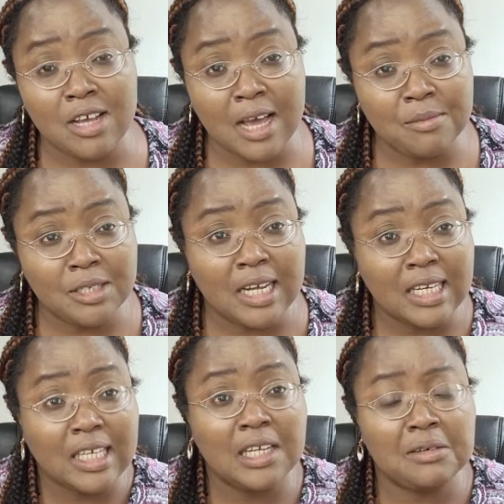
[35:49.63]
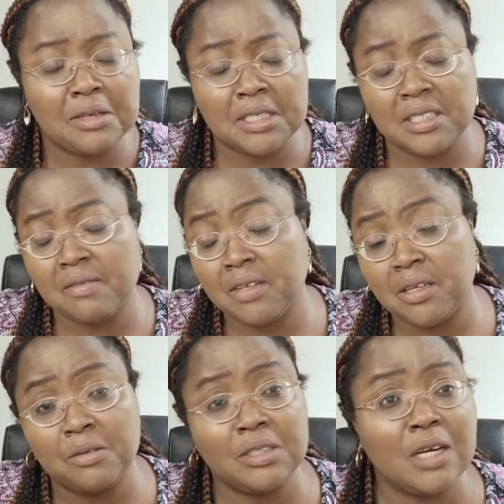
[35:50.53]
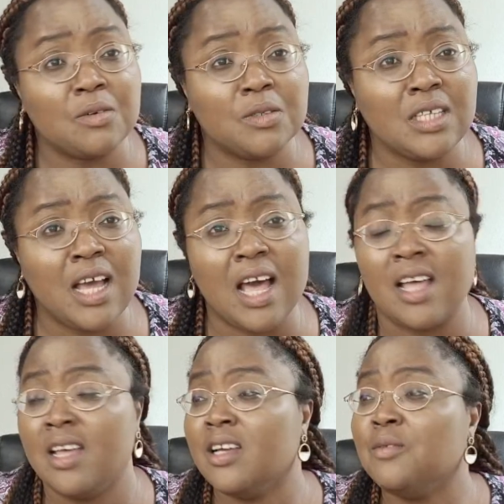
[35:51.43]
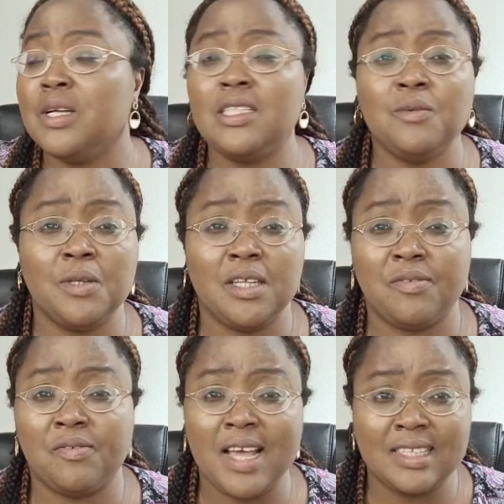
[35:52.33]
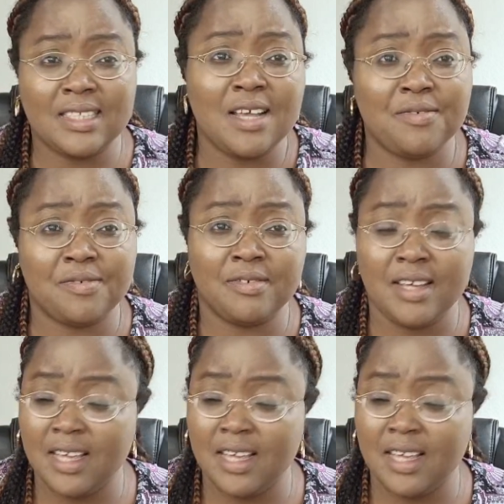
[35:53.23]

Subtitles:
Or una dey kill una self. They go say, wetin we dey find self.